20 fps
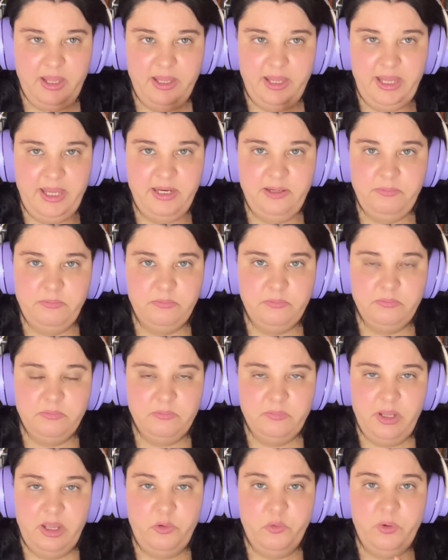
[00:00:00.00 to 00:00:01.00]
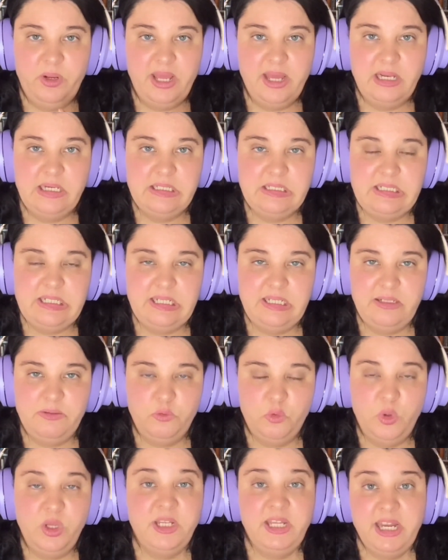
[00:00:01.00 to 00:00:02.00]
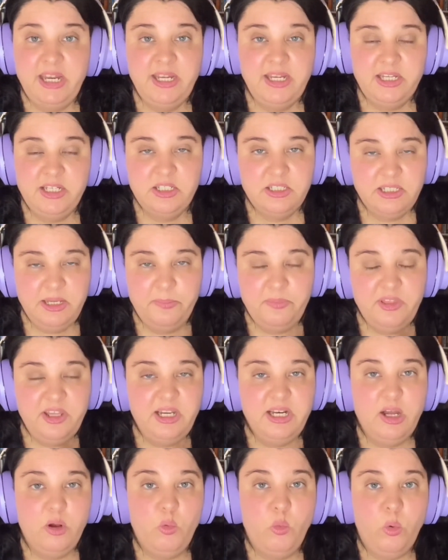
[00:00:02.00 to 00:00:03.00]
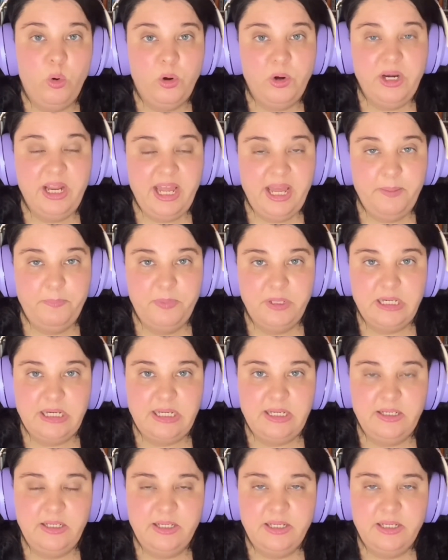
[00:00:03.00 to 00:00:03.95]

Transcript: in a reality where there is something that war happening